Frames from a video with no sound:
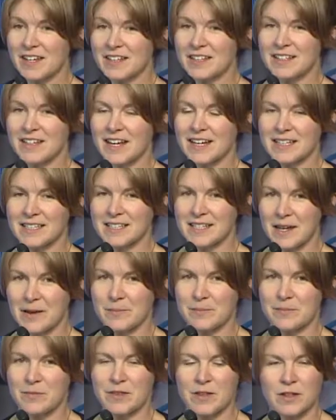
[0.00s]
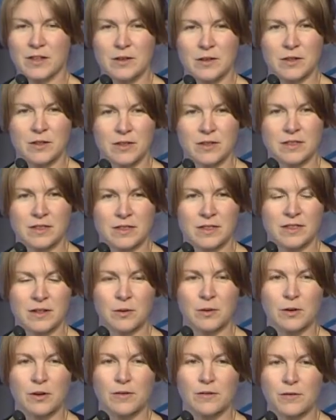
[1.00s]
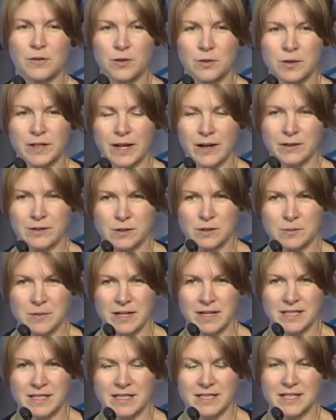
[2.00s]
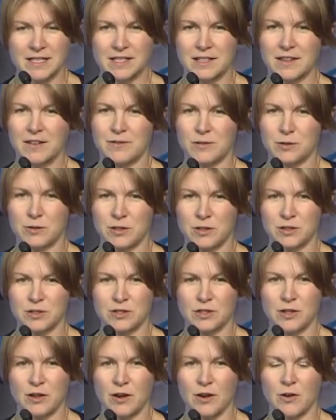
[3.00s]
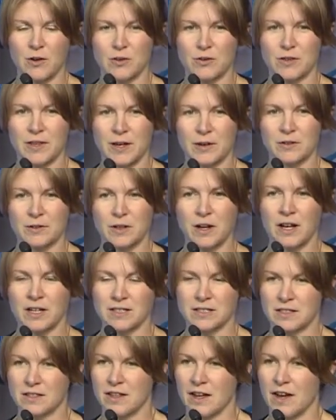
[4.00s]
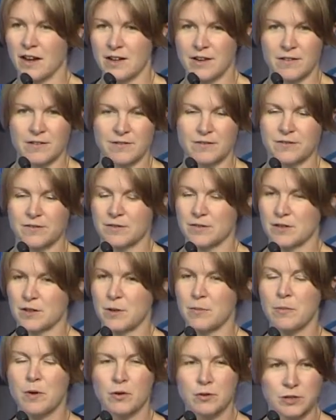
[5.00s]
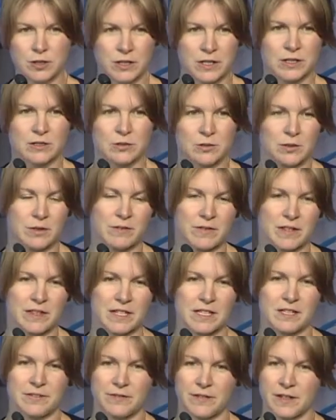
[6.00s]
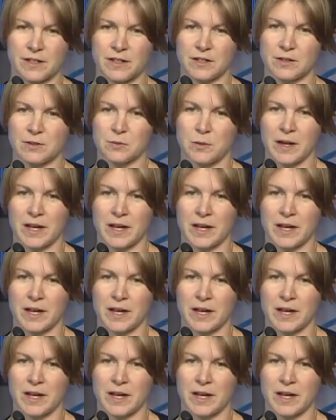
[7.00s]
Next up, there were a few announcements a few years ago that caused a lot of commotion sort of in this field.